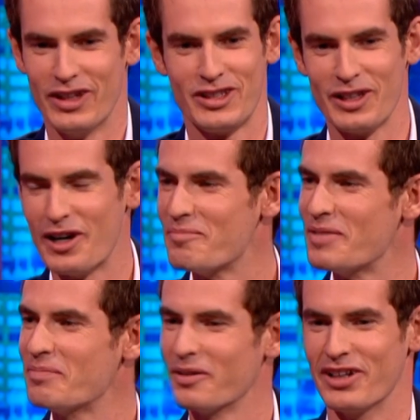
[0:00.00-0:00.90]
there's a lot of
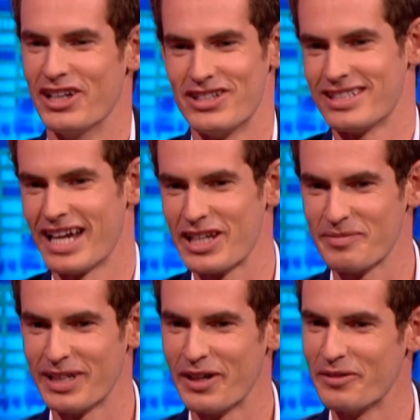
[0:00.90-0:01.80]
people there. He just asked
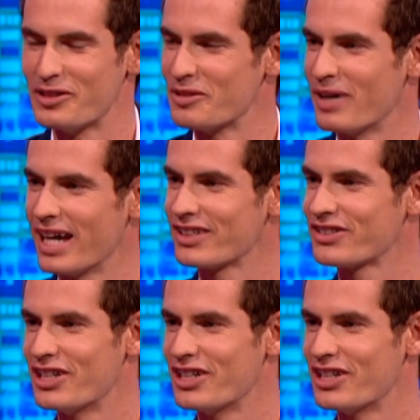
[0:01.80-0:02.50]
me how was the back well,